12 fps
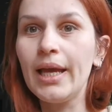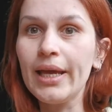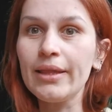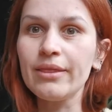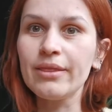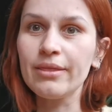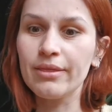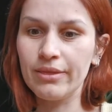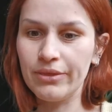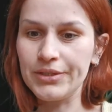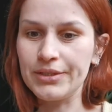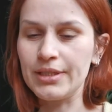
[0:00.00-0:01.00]
And
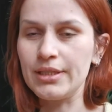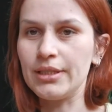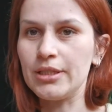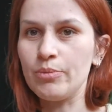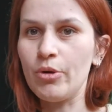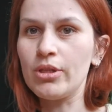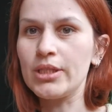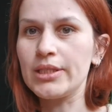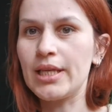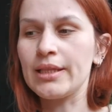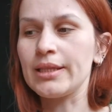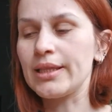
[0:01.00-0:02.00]
this is the smallest
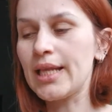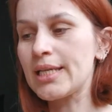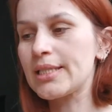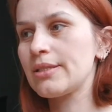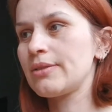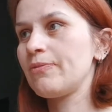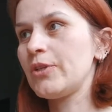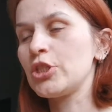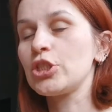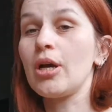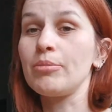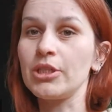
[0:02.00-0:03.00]
and last
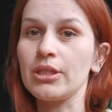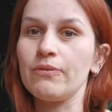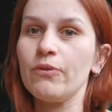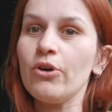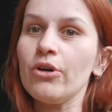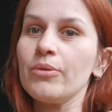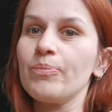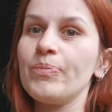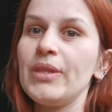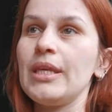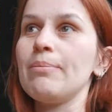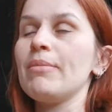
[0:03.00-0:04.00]
finished object for
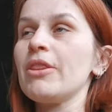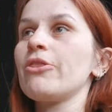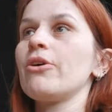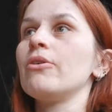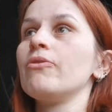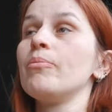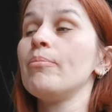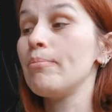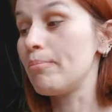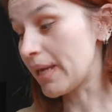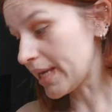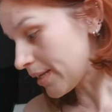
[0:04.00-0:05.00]
the month of
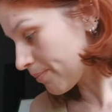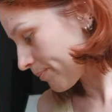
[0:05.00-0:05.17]
May.